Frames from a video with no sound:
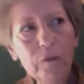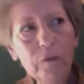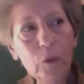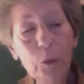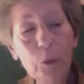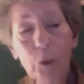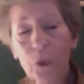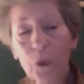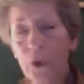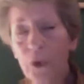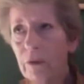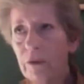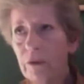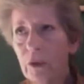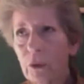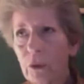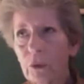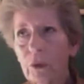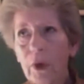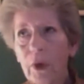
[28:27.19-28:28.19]
a
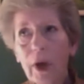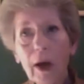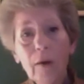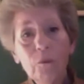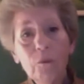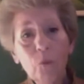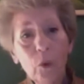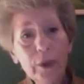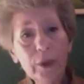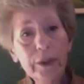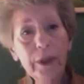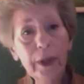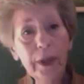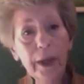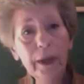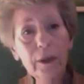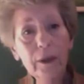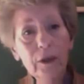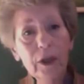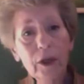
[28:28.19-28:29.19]
preview of what
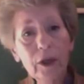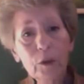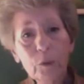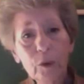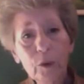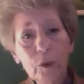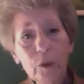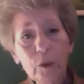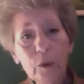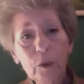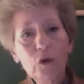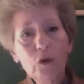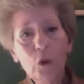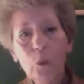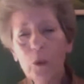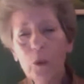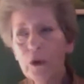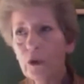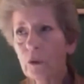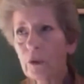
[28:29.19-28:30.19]
can take place
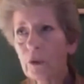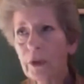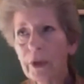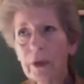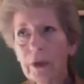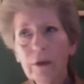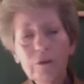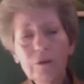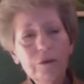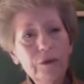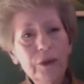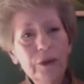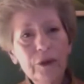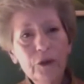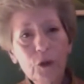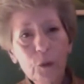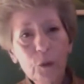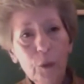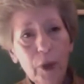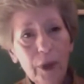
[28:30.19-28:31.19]
when you leave
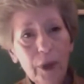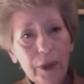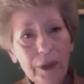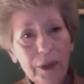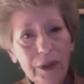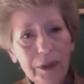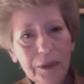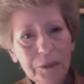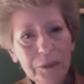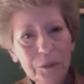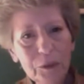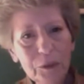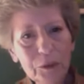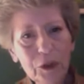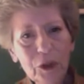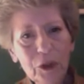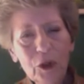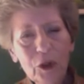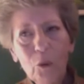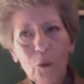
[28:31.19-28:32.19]
your body,
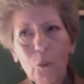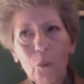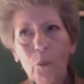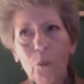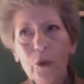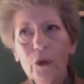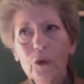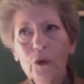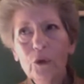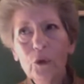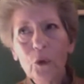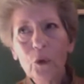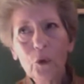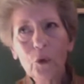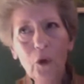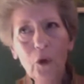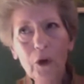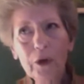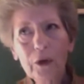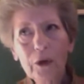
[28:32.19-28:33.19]
when you no
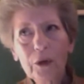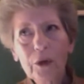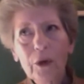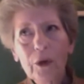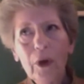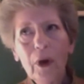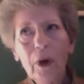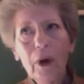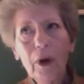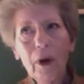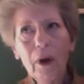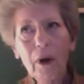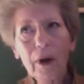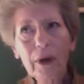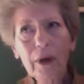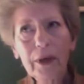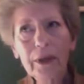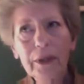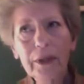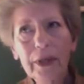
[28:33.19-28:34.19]
longer
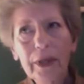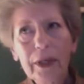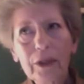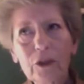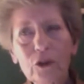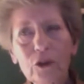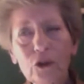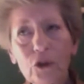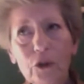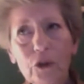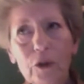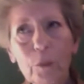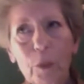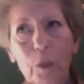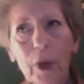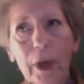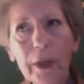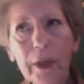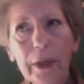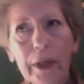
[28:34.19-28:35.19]
are connected to the
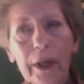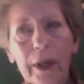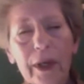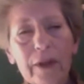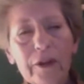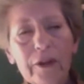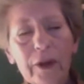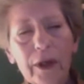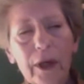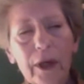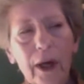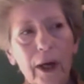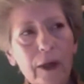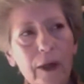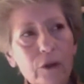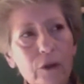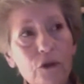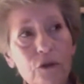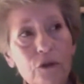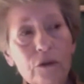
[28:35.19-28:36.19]
body. The
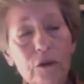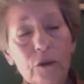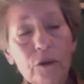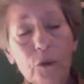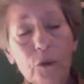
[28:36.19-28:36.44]
consciousness